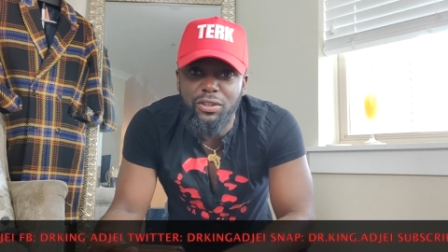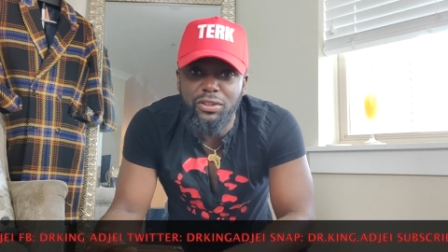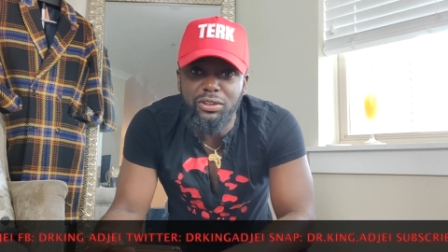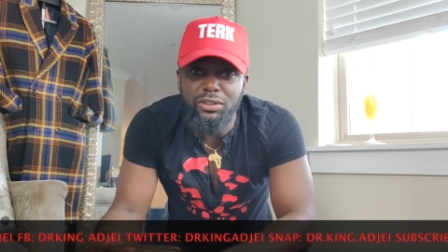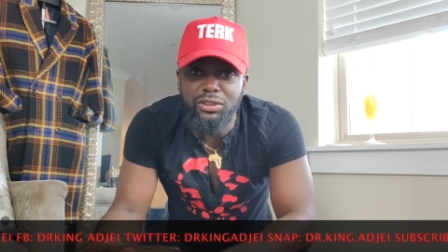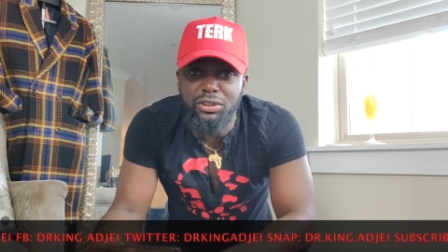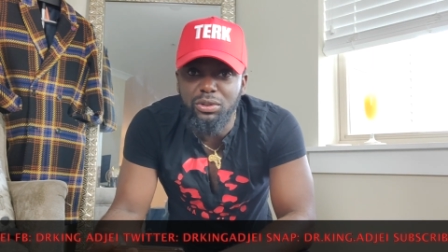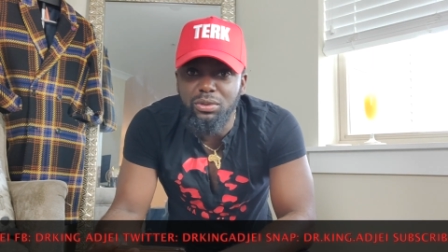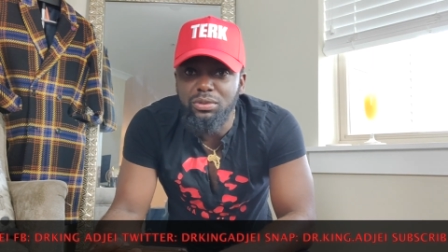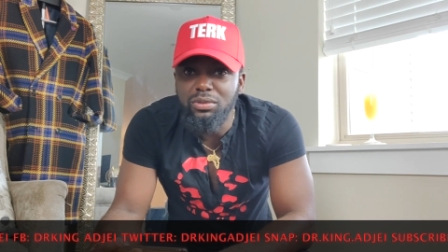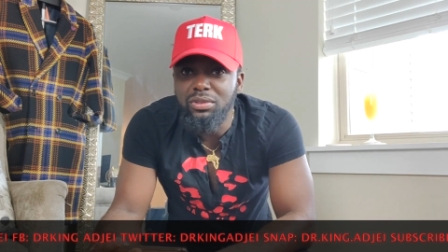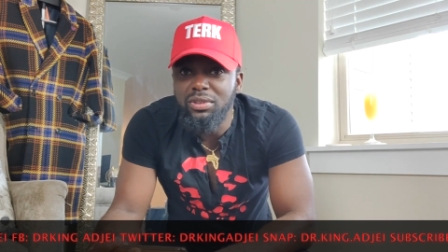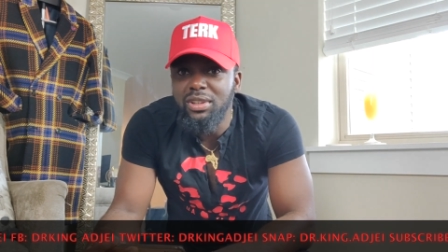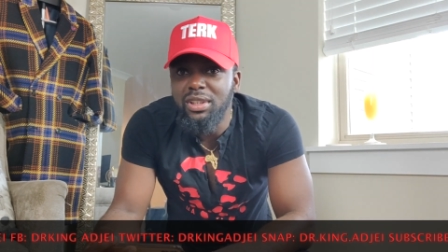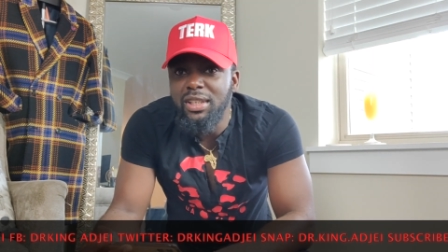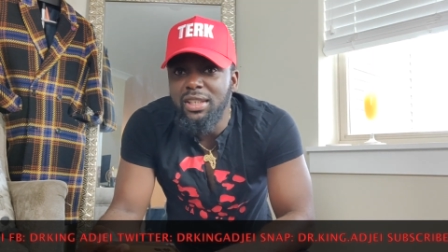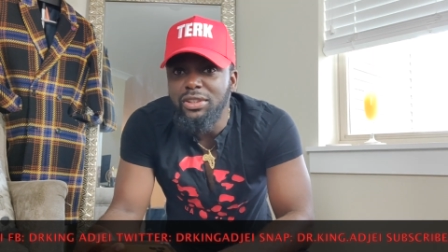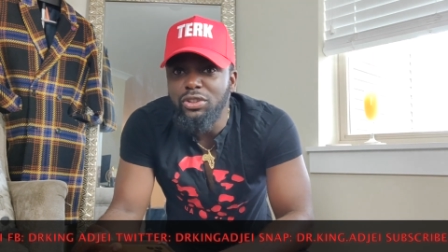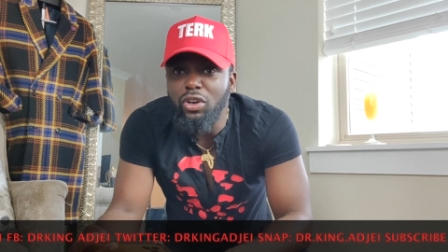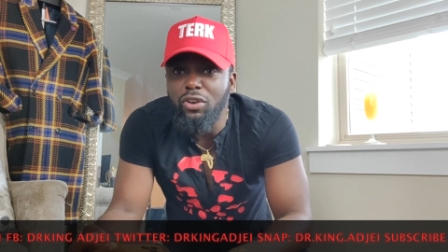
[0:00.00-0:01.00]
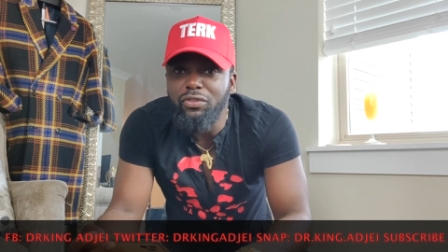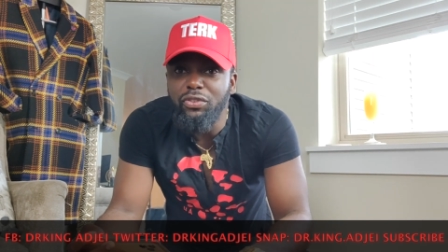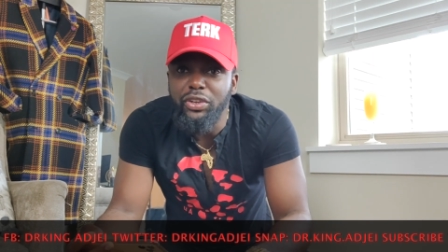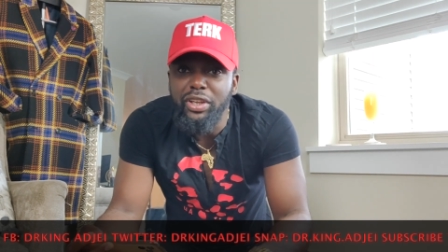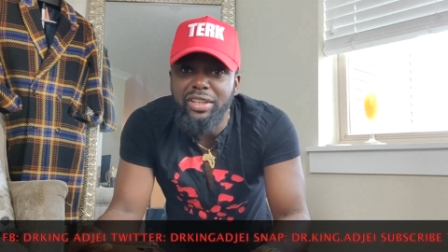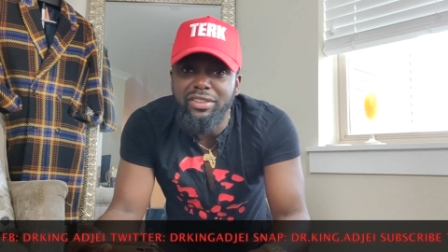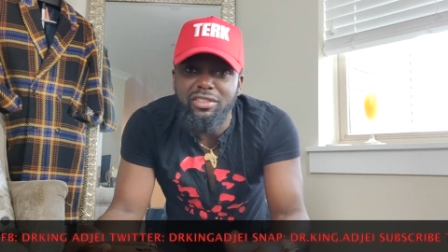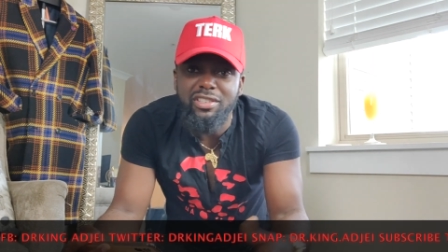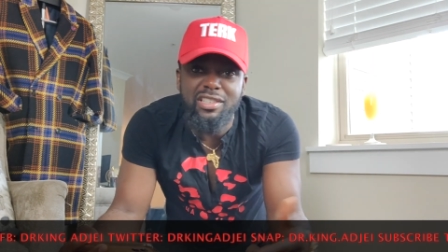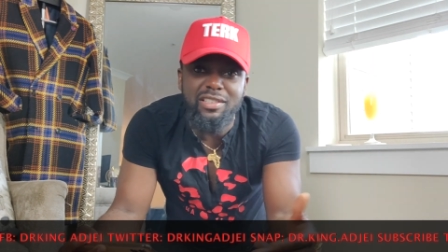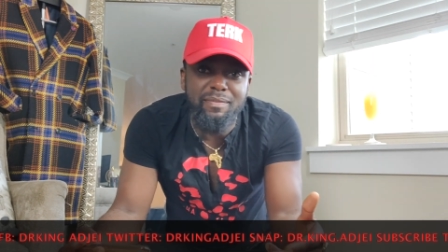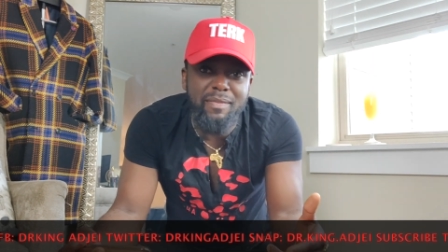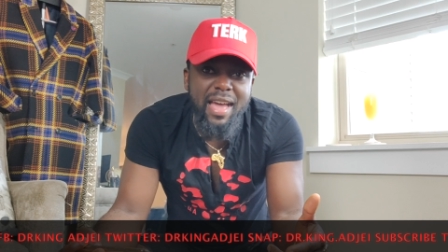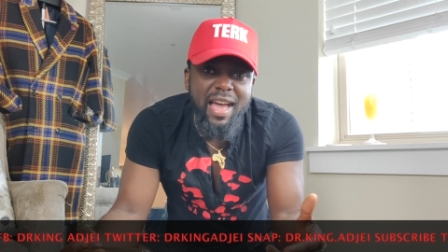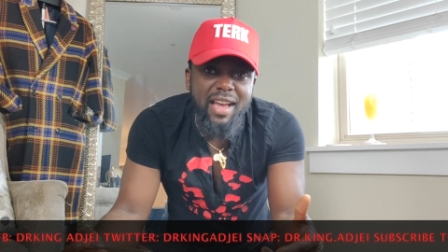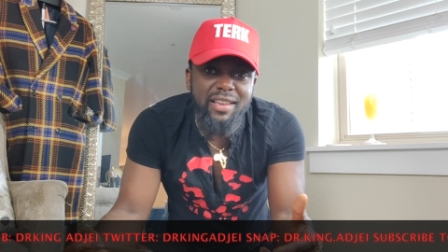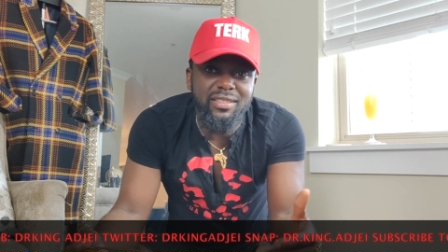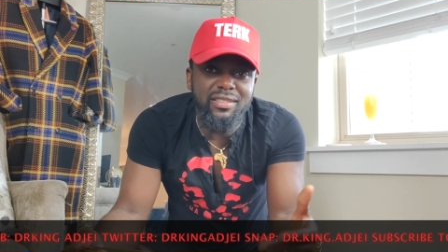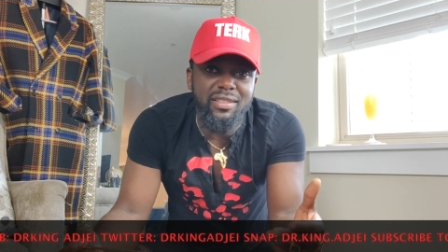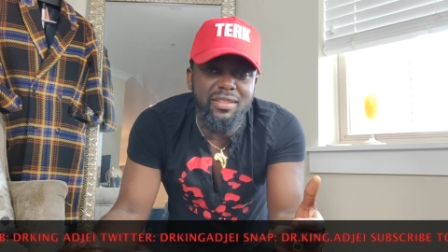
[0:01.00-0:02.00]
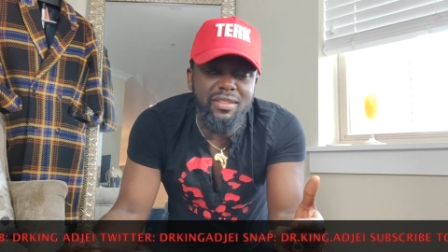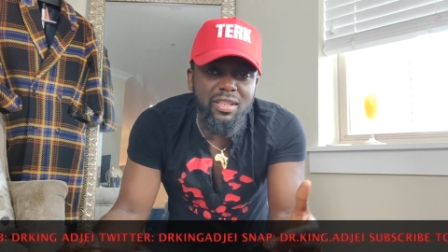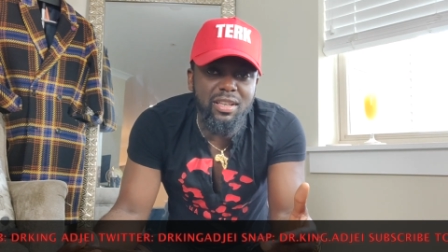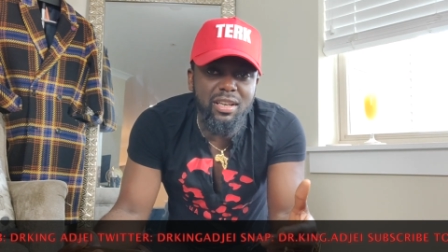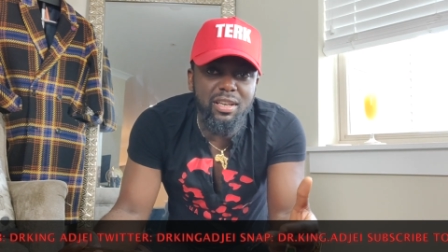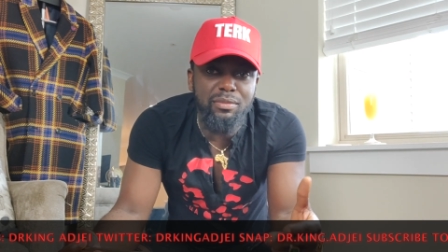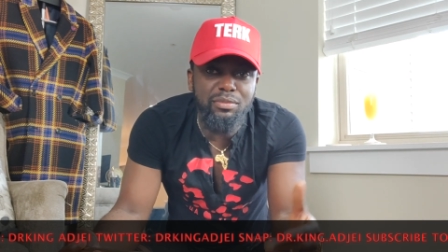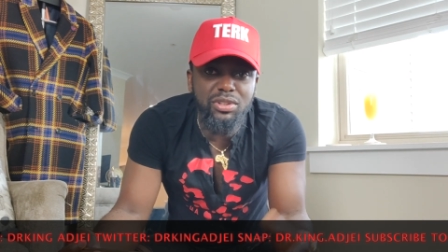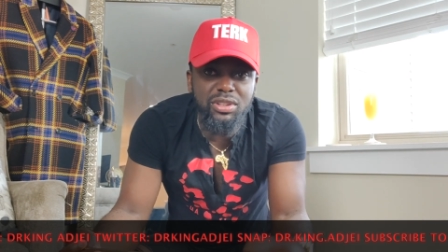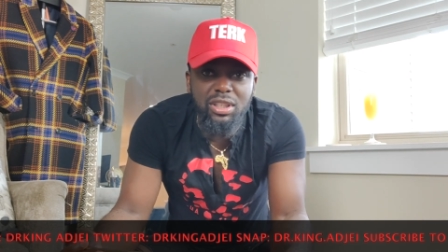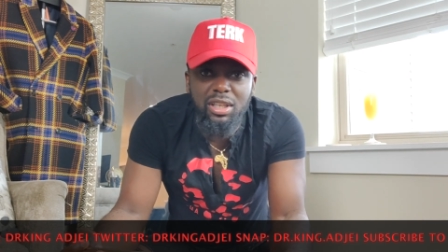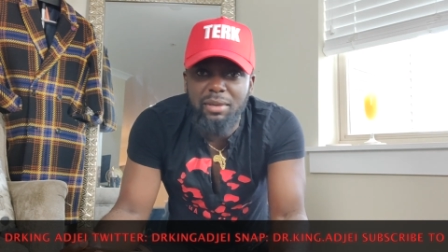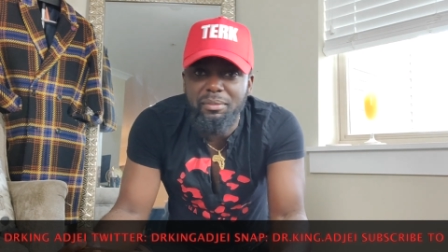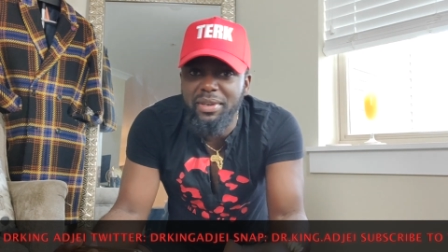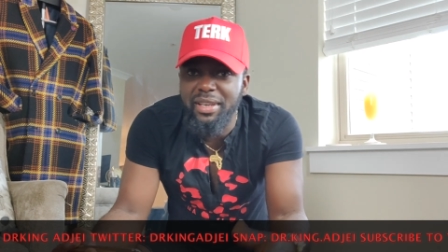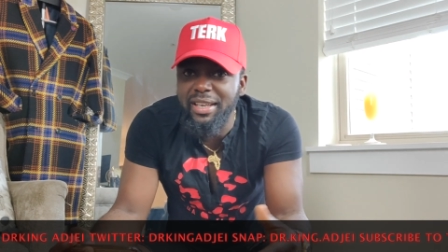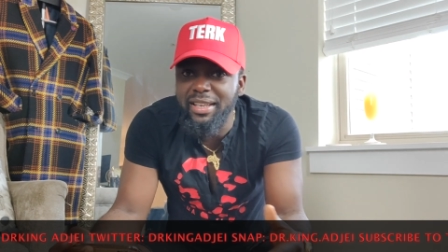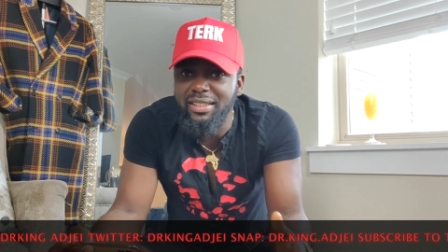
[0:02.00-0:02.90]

further ado, don't forget to smash the thumbs up,